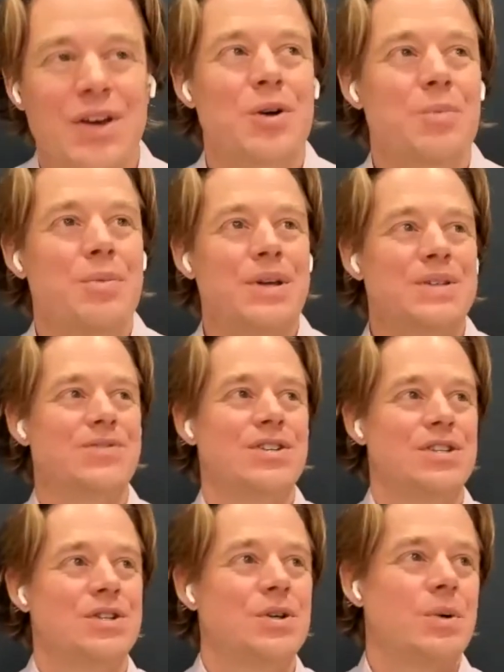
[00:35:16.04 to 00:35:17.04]
the other piece of
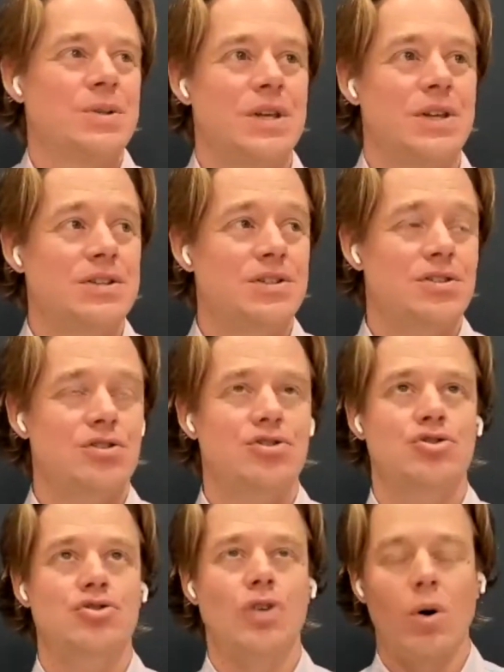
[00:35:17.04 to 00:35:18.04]
it too is, and this is
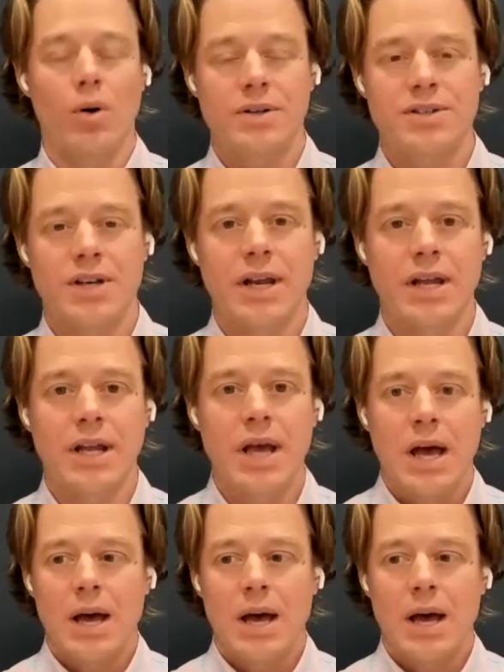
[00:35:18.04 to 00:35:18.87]
so exciting,